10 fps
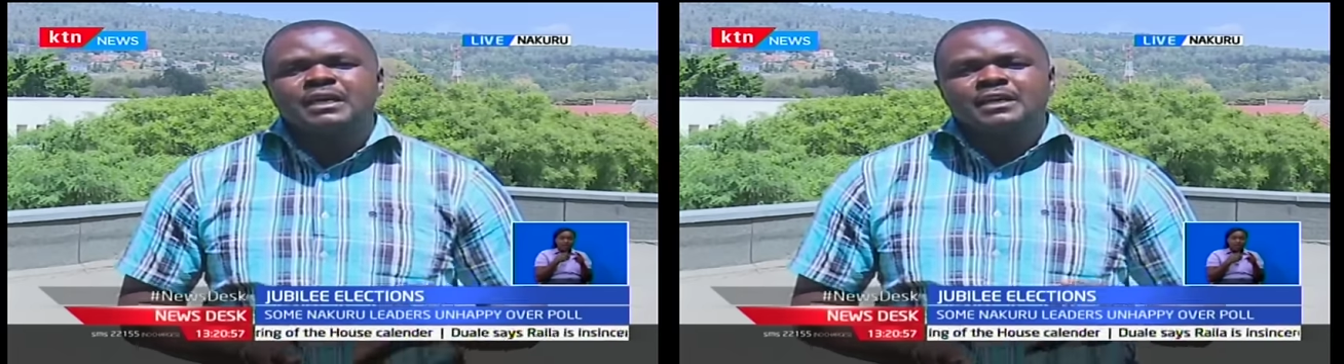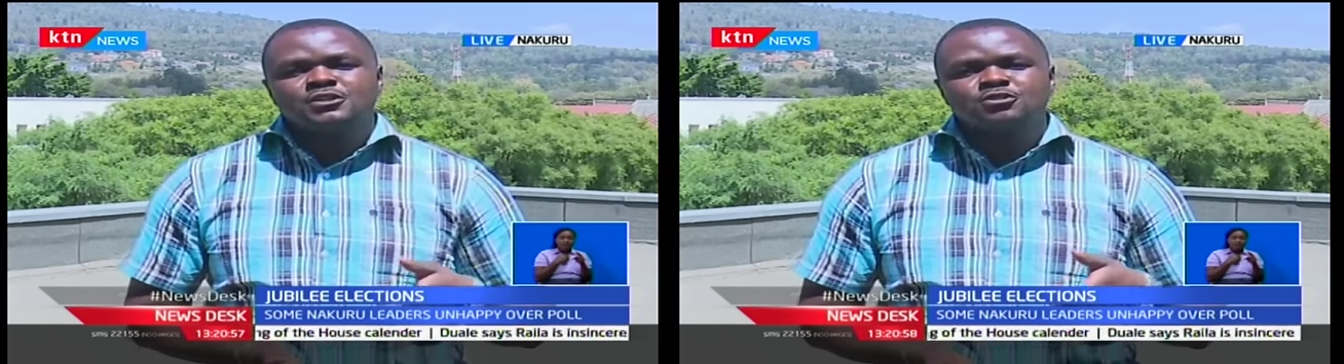
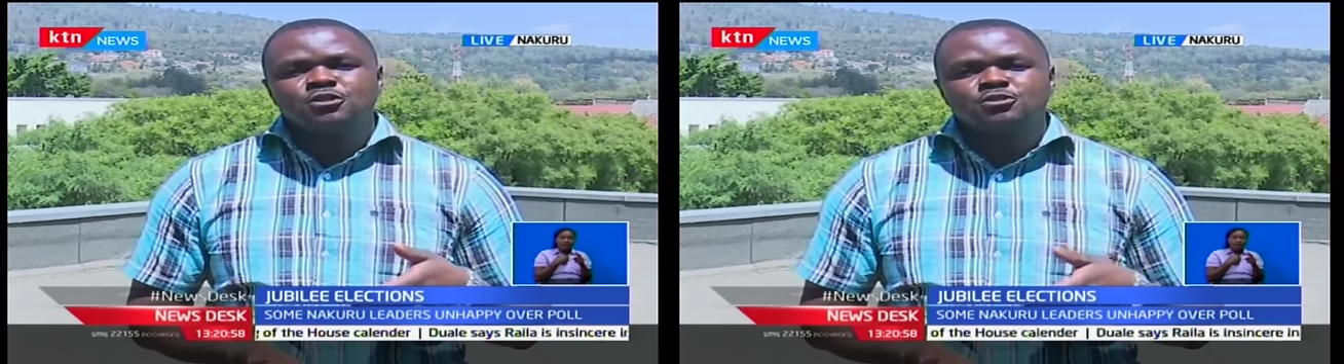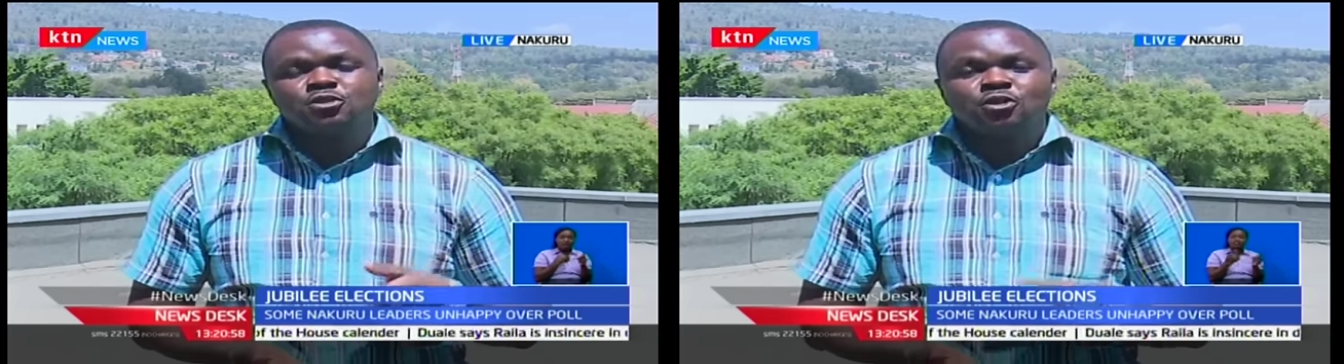He's
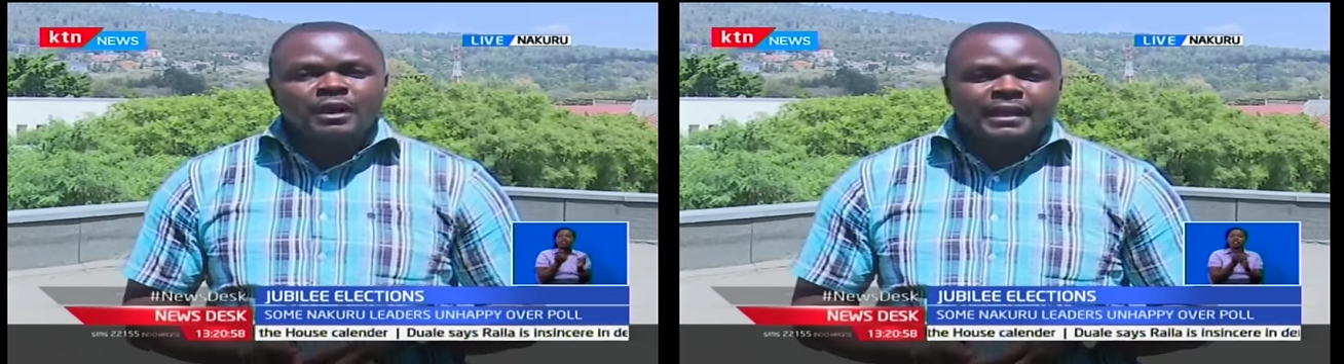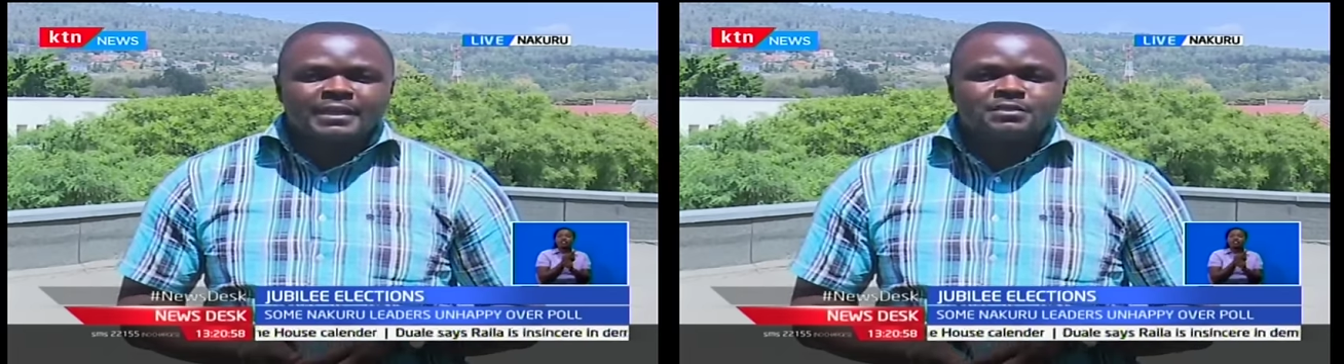going to
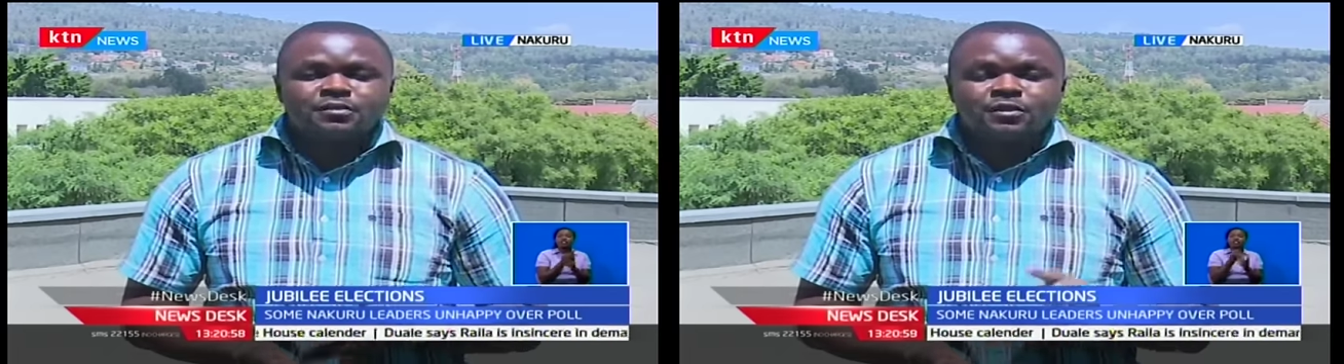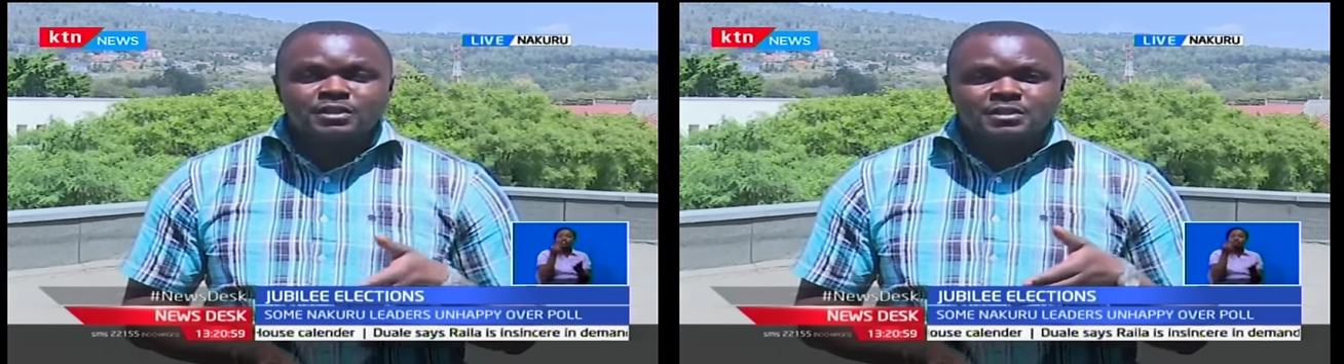organize
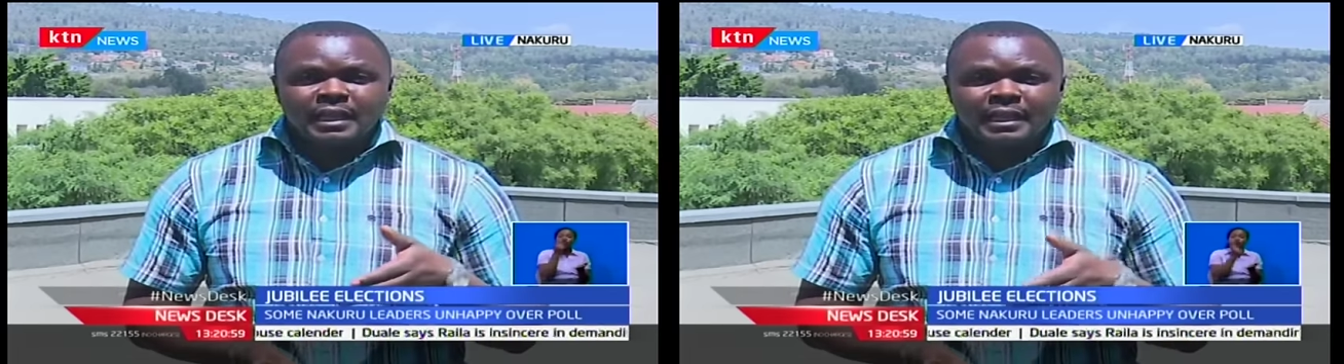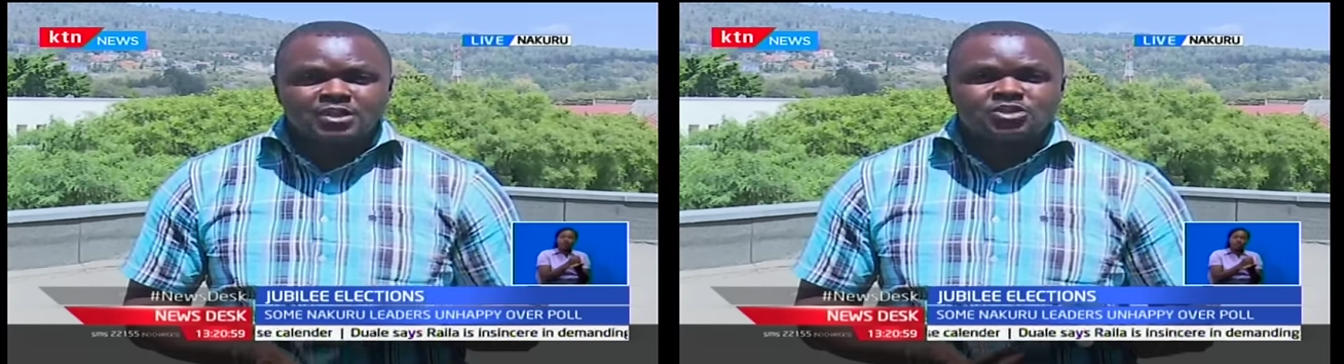for his
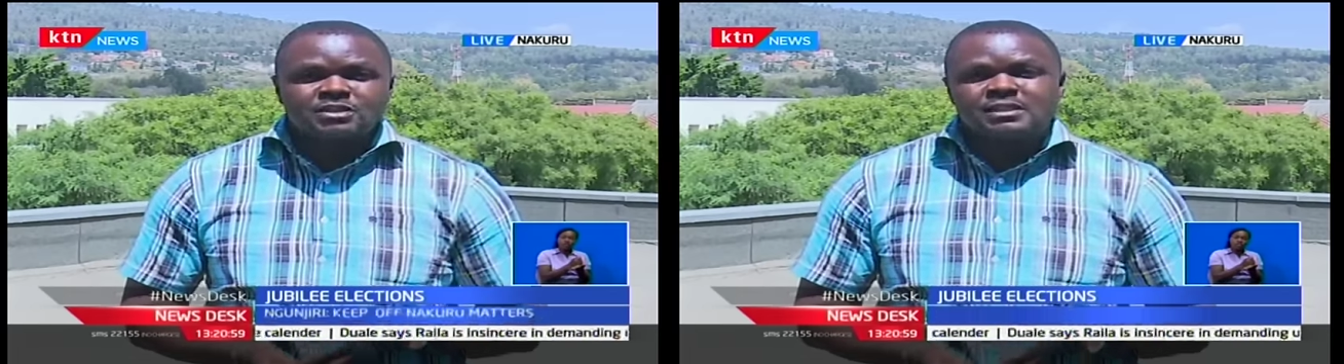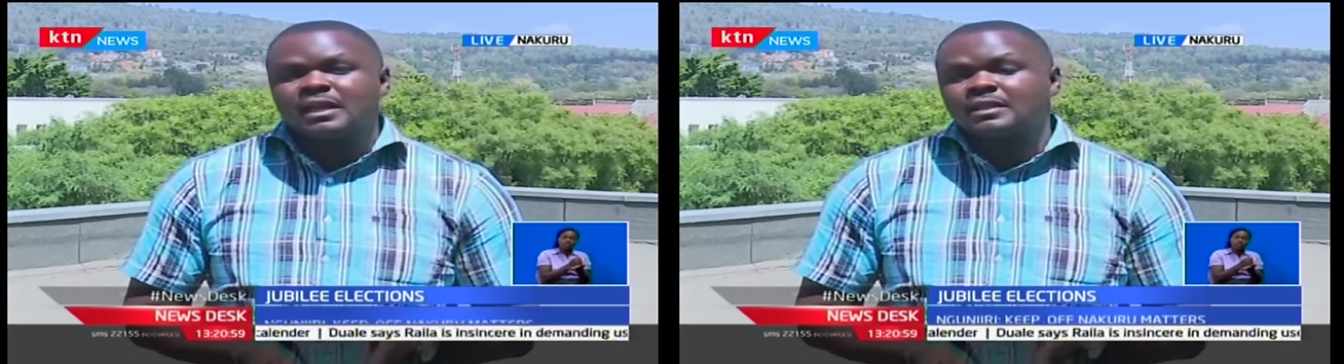
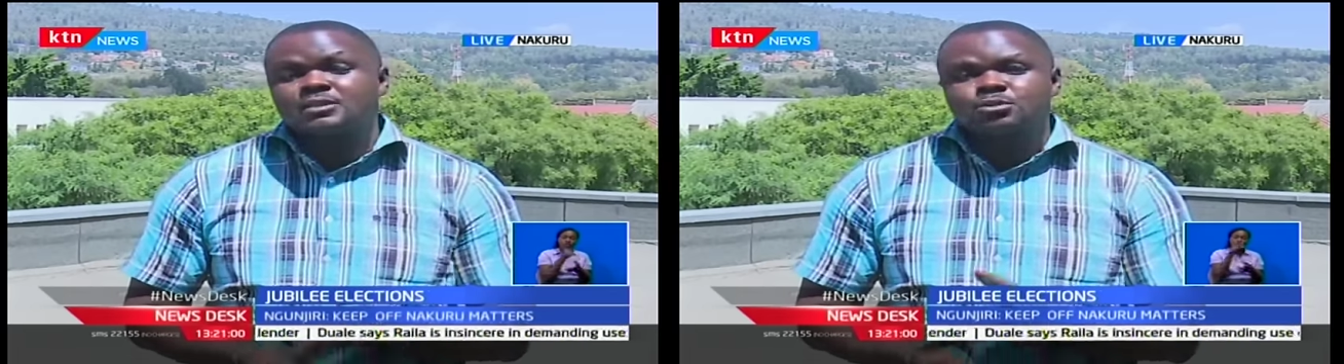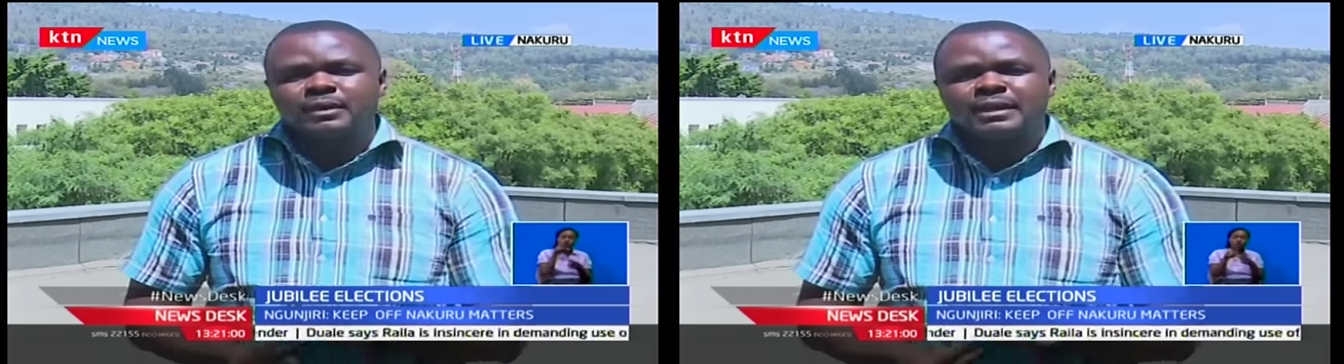elections uh,
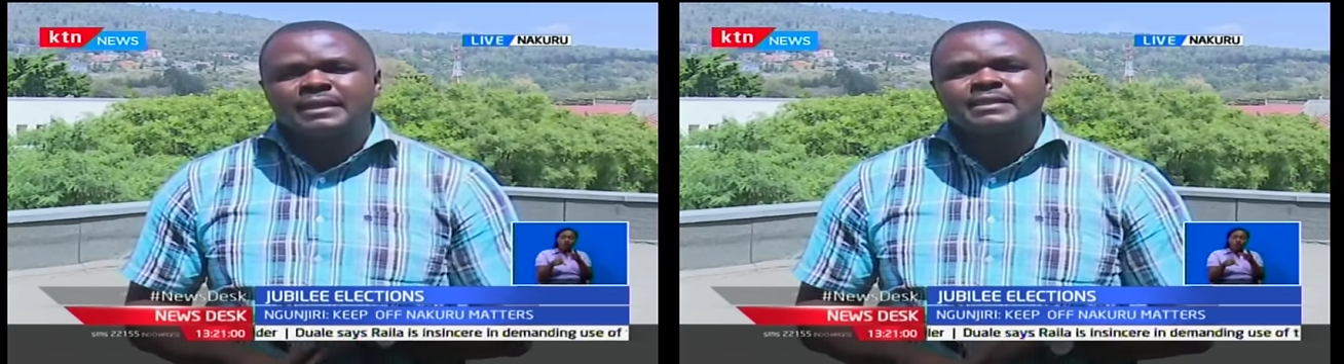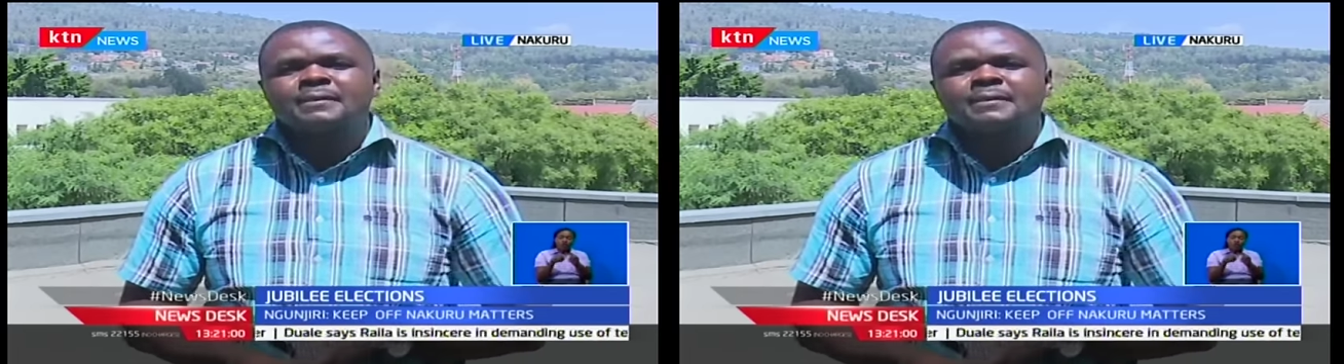this weekend